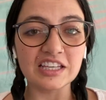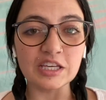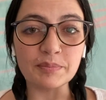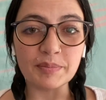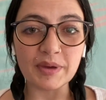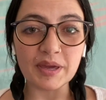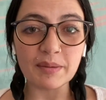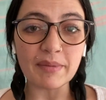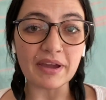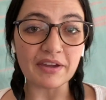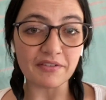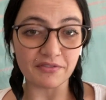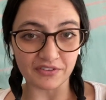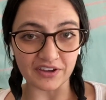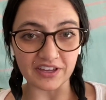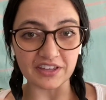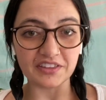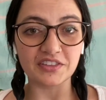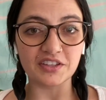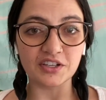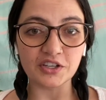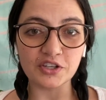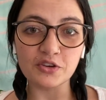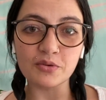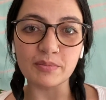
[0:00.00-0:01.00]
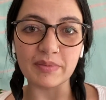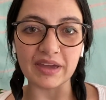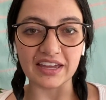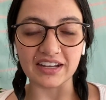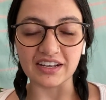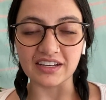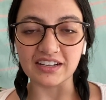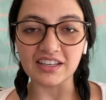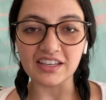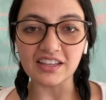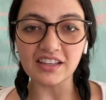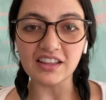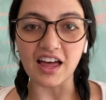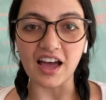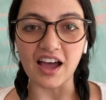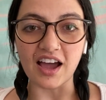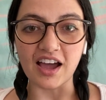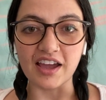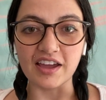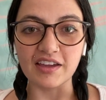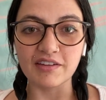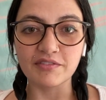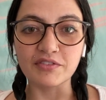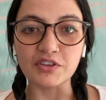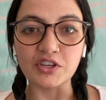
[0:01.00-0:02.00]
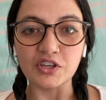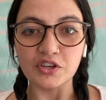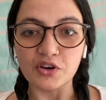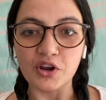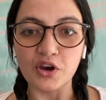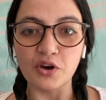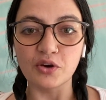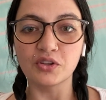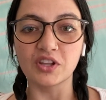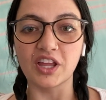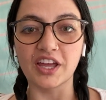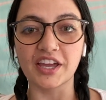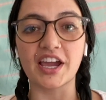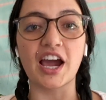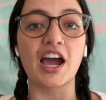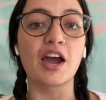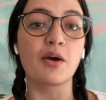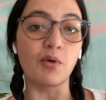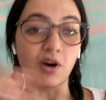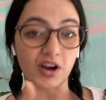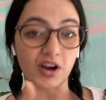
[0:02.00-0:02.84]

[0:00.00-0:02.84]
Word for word: keeping my faith in humanity alive. You know, like I